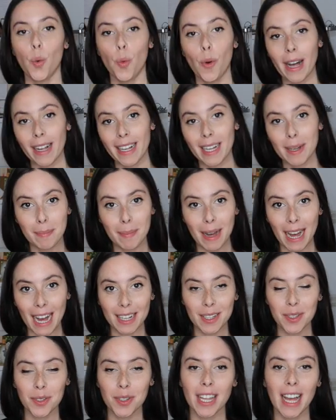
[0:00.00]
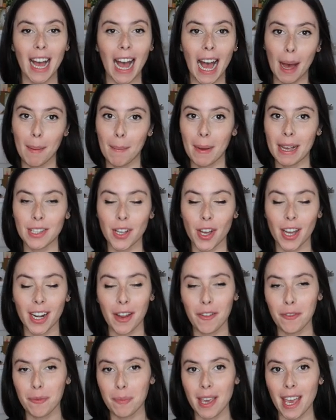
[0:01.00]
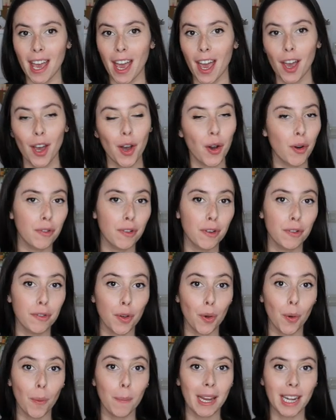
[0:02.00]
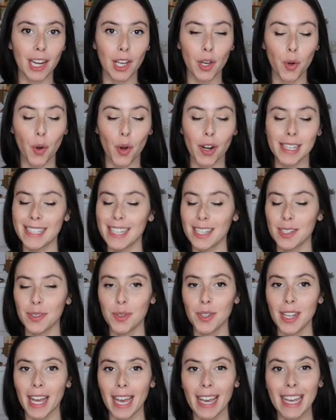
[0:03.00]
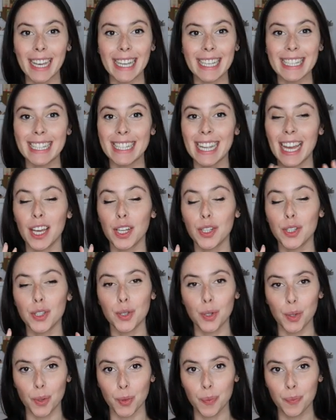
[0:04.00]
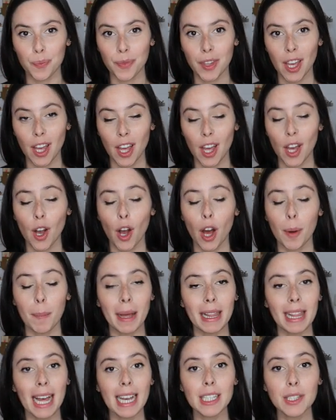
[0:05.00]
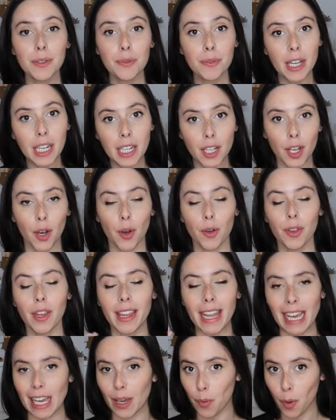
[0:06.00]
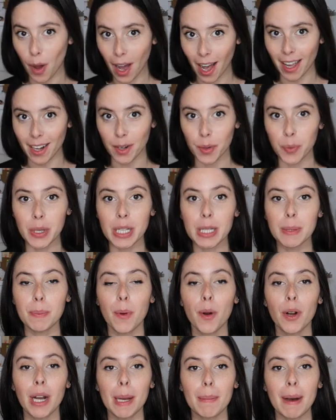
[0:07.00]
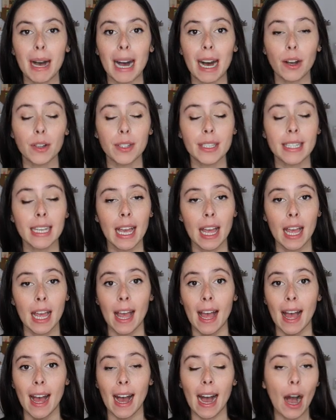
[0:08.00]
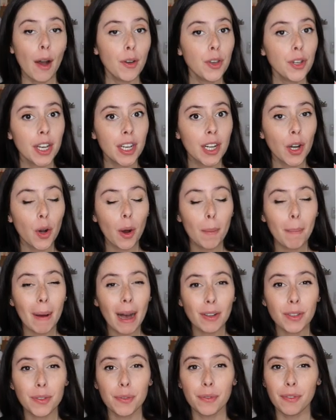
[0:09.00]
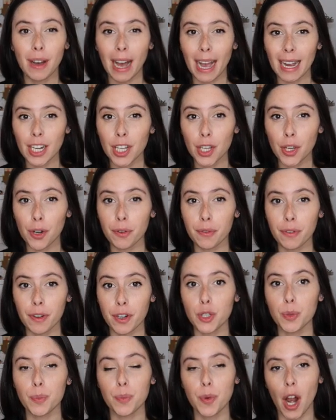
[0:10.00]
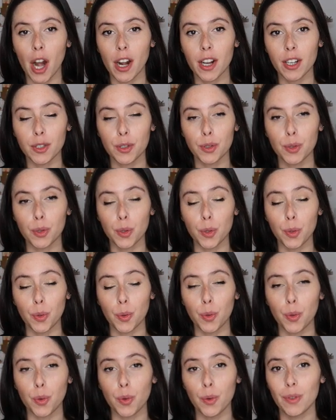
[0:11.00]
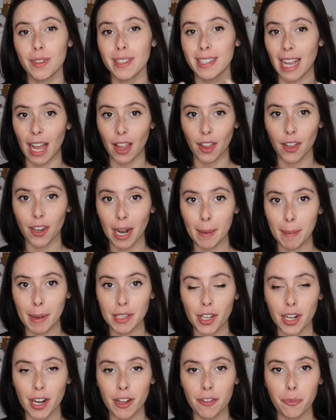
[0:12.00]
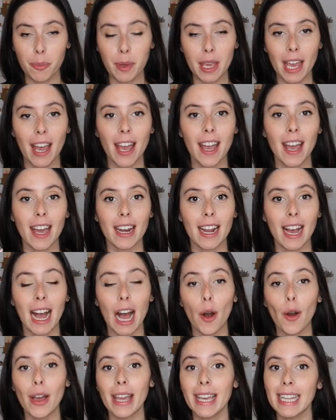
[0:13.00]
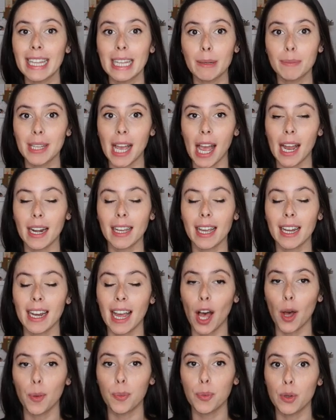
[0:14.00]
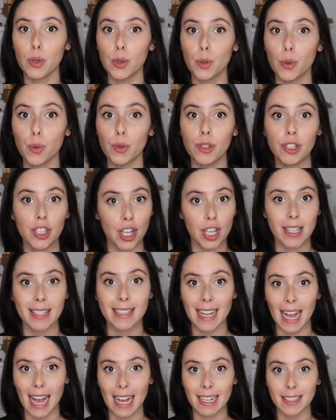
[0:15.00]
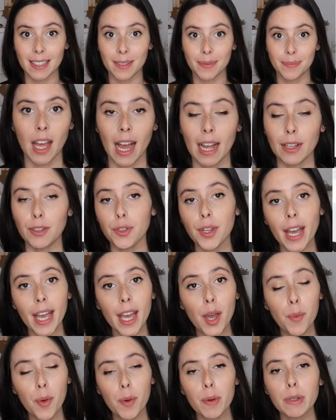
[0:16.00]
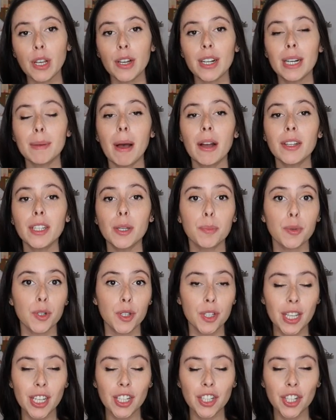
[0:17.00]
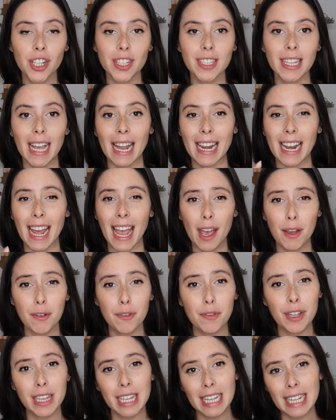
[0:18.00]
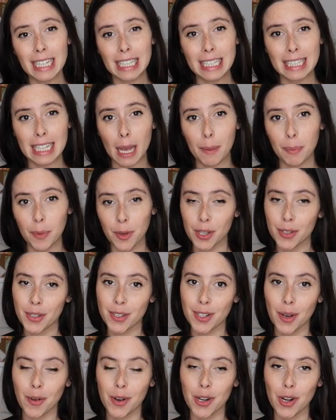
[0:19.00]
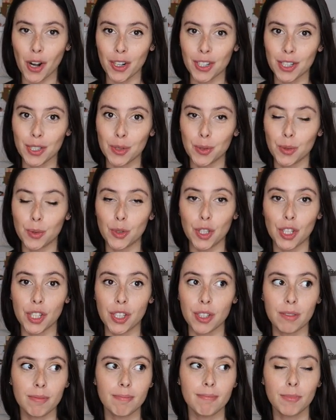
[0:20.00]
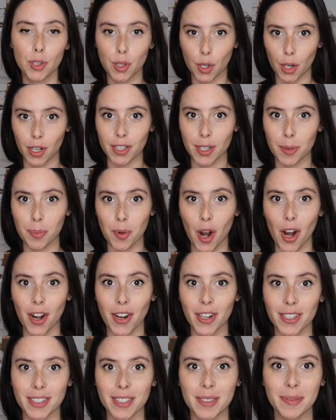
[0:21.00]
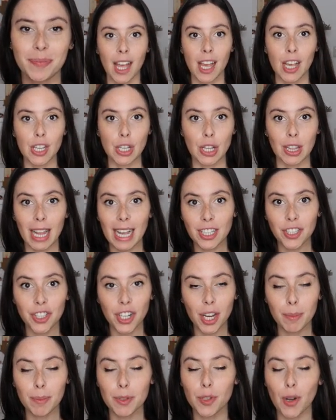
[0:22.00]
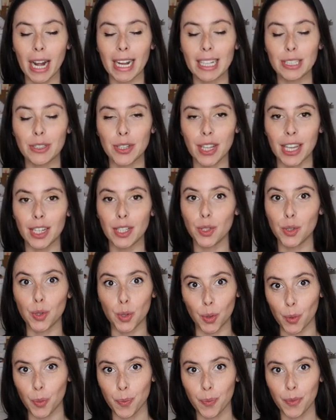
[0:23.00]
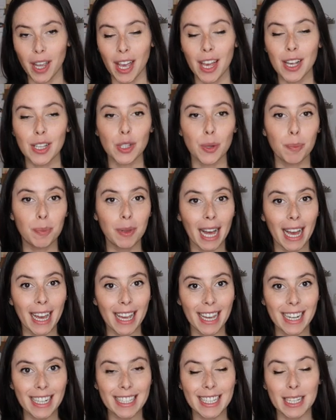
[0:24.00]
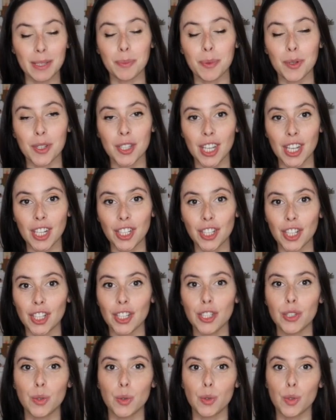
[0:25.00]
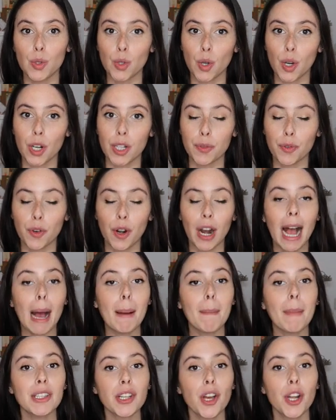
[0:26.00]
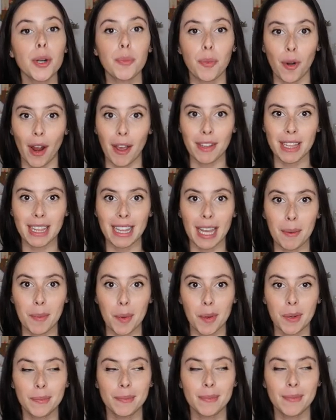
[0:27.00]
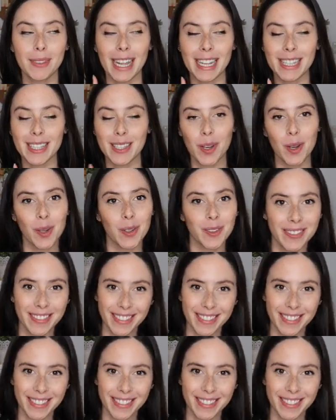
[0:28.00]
Welcome back to the Amazon FBA overview mini course, and today is day 2. On my last video, the day 1, we spoke about how you can go about finding your first product to sell on Amazon FBA and how Helium 10 can help you do just that. And today we will talk about the procedures and every little step you need to know in order to just source the product. So let's jump straight into day 2. Suppliers and procedures to source for Amazon private label. Let's go.